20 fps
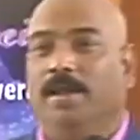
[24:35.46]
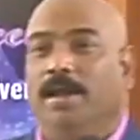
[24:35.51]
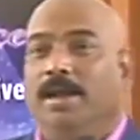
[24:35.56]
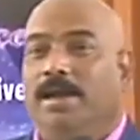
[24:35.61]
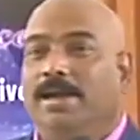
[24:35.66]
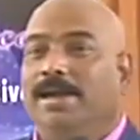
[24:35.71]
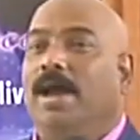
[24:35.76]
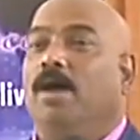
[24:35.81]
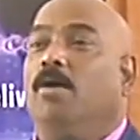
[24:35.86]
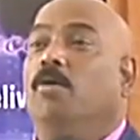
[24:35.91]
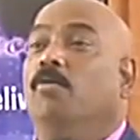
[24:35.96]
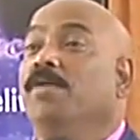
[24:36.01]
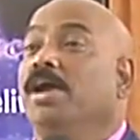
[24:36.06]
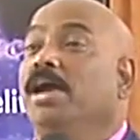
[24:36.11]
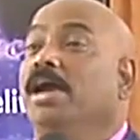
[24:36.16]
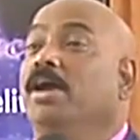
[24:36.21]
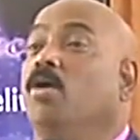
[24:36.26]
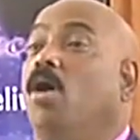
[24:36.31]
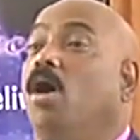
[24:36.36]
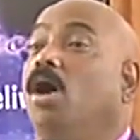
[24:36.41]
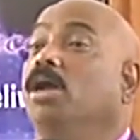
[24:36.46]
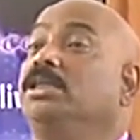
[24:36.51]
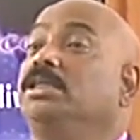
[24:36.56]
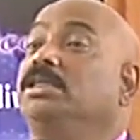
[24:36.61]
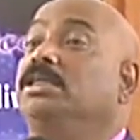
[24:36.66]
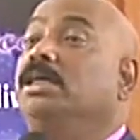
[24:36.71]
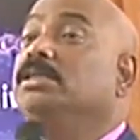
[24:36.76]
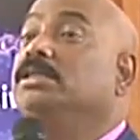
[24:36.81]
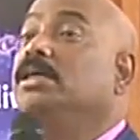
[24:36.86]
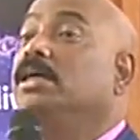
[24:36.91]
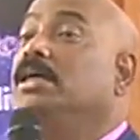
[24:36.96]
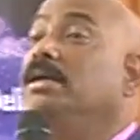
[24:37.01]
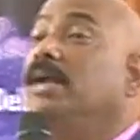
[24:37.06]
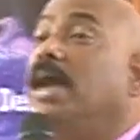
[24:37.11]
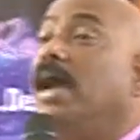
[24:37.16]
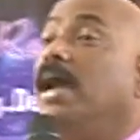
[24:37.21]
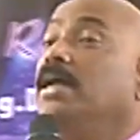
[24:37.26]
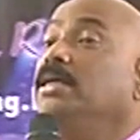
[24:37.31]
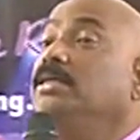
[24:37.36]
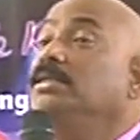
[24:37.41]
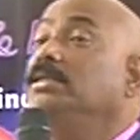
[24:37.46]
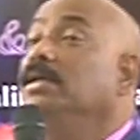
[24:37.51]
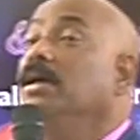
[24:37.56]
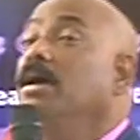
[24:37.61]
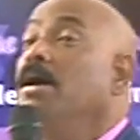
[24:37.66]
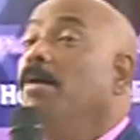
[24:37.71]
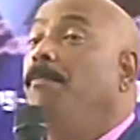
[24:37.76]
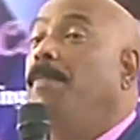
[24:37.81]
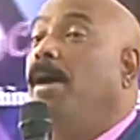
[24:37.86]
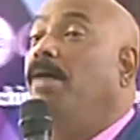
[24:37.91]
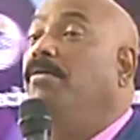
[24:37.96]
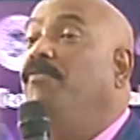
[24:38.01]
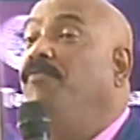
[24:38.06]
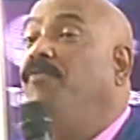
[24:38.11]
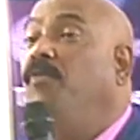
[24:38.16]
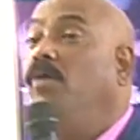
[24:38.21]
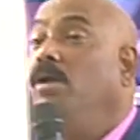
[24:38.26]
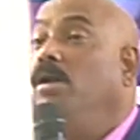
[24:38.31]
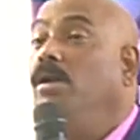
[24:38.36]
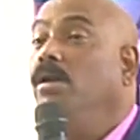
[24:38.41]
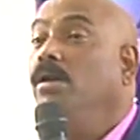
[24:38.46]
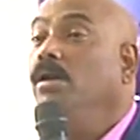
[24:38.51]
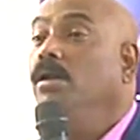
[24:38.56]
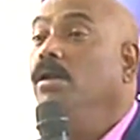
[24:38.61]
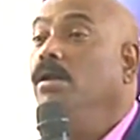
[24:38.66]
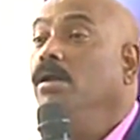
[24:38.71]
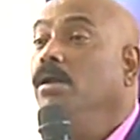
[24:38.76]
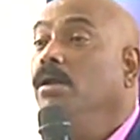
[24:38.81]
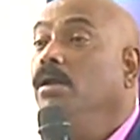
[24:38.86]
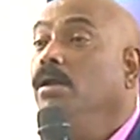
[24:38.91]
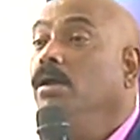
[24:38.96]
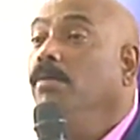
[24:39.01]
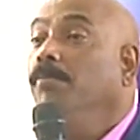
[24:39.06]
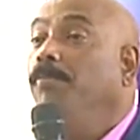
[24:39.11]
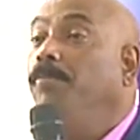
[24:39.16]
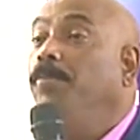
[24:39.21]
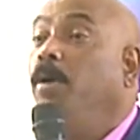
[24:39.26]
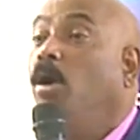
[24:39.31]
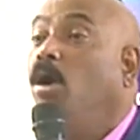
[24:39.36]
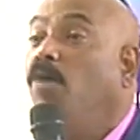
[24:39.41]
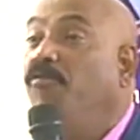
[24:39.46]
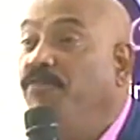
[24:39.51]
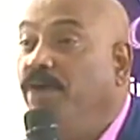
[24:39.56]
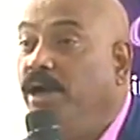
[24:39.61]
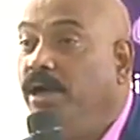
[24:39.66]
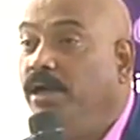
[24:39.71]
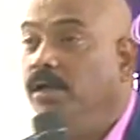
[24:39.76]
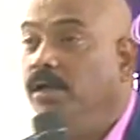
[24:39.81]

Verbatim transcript: Now we got such a nice, powerful prophet.